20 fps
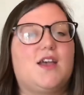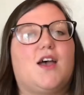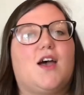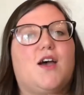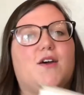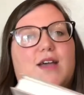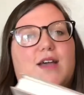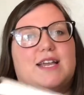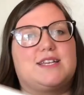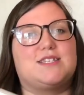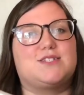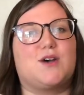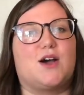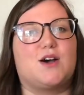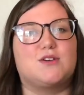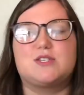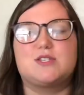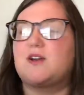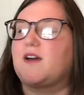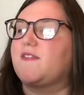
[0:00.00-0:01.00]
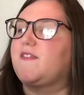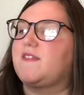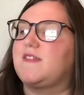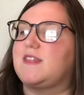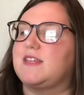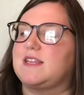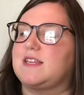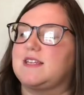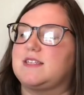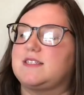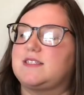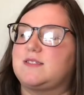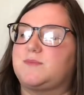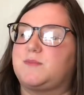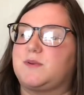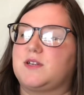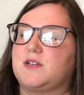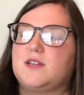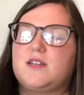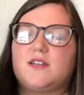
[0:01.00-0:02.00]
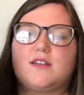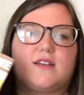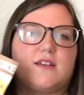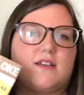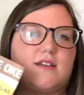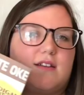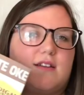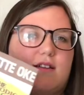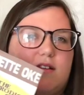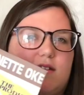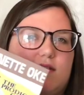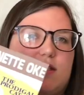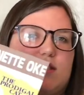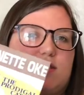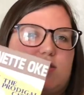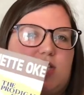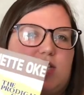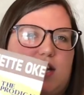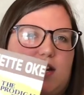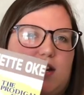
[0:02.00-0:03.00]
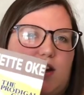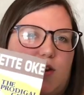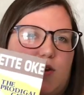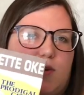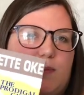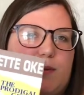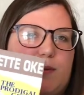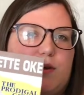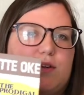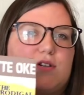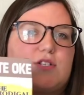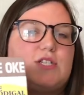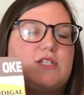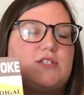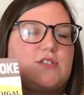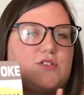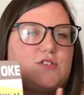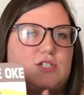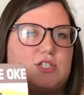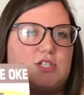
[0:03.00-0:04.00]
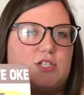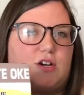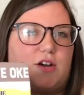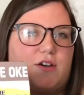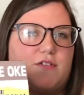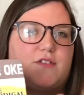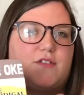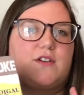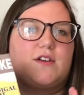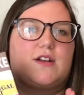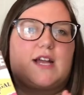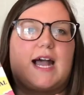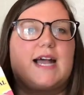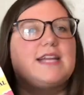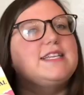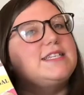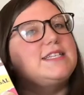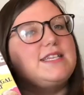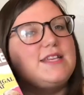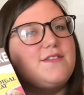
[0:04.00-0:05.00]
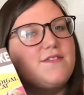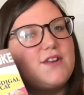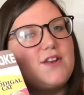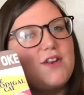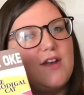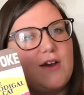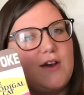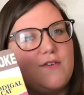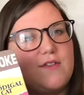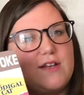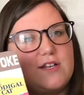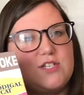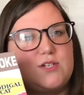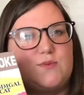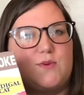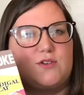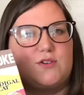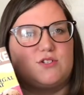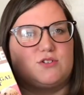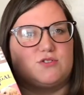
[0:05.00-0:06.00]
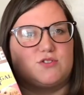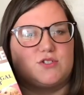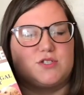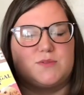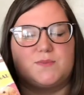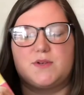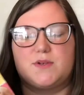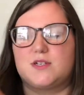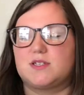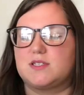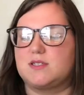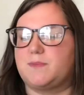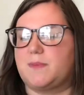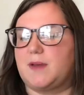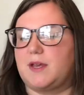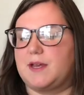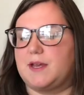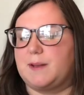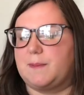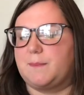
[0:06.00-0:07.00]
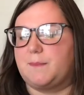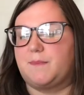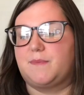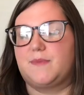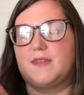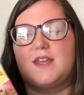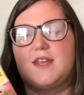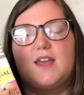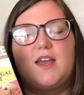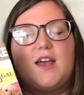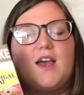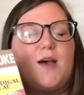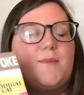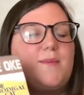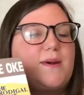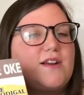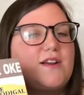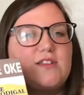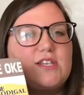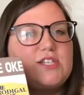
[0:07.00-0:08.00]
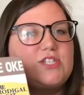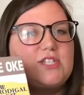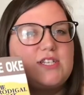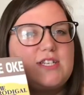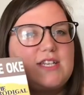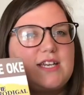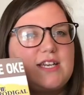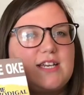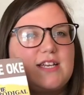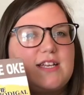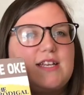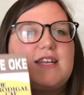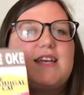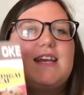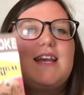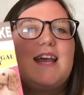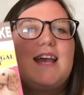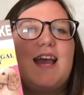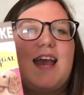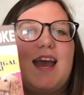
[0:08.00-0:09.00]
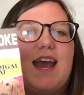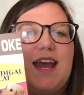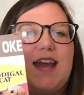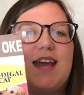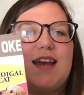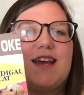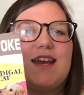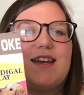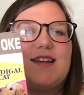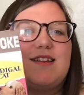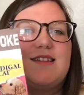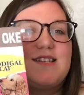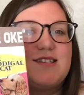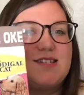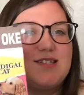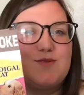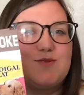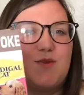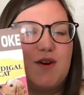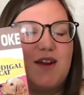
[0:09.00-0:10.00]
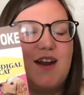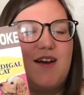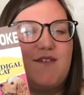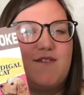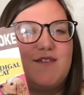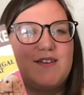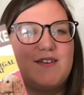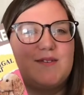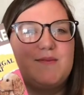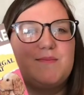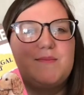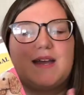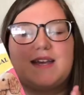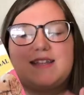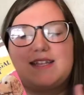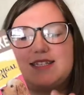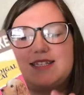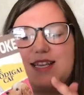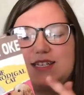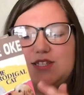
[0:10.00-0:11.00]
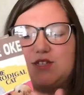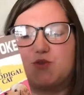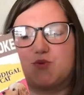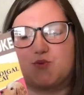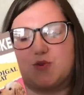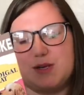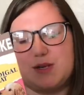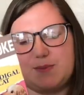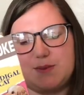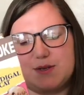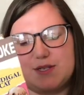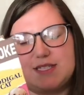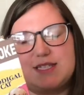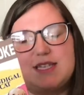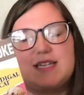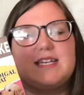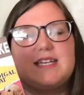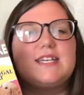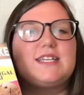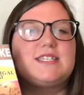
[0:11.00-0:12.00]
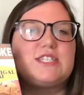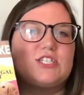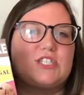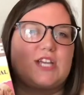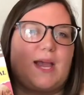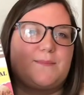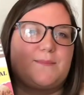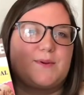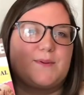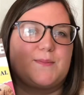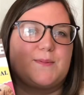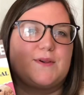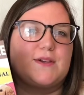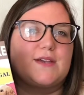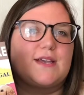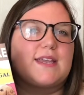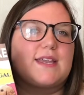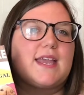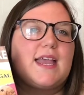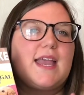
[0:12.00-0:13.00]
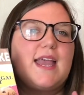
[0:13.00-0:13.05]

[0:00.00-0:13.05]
Okay, so I also got this book, this Janet Oak book. She's a Christian author. I didn't even know that she wrote children's books, but apparently she did. And this is one of them. This has 3 books in it. It's a chapter book.